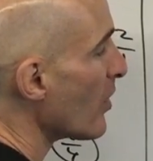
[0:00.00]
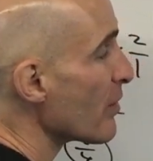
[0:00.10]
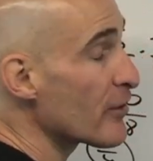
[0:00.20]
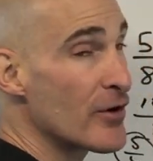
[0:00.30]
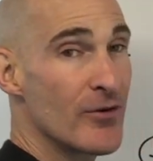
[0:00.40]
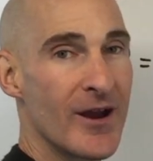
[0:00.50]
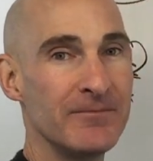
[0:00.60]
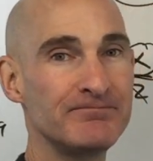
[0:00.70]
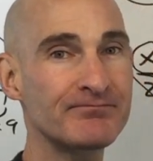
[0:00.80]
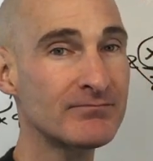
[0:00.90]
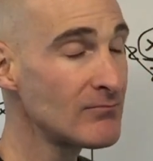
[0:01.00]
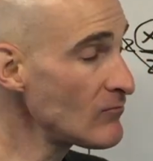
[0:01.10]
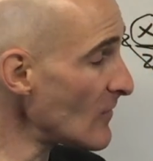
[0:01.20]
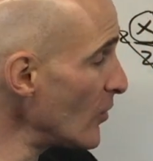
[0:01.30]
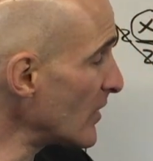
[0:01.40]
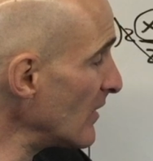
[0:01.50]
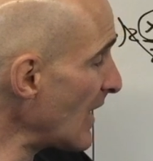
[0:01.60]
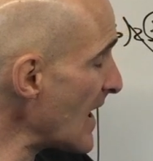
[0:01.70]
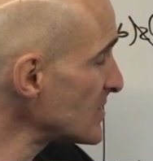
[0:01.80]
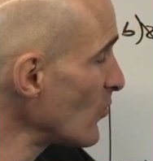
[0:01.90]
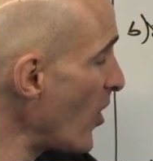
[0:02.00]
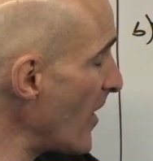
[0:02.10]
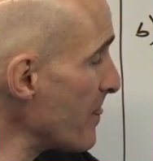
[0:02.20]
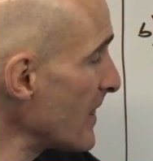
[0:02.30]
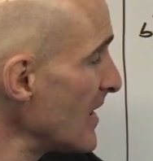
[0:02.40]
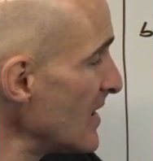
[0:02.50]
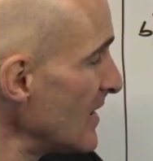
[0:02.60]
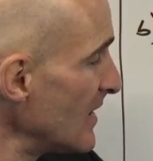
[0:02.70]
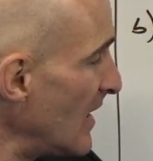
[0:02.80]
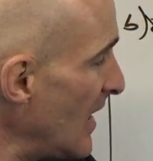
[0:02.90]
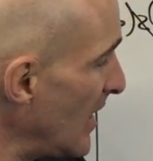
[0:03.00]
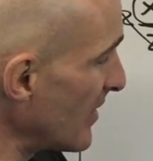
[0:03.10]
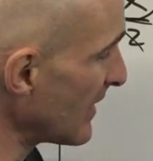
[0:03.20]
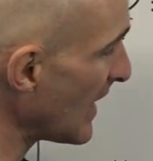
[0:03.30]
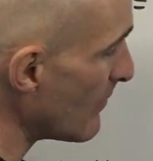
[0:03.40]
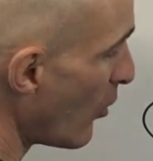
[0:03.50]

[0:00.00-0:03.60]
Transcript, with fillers: 1 third, right? Okay, last one. Uh, again,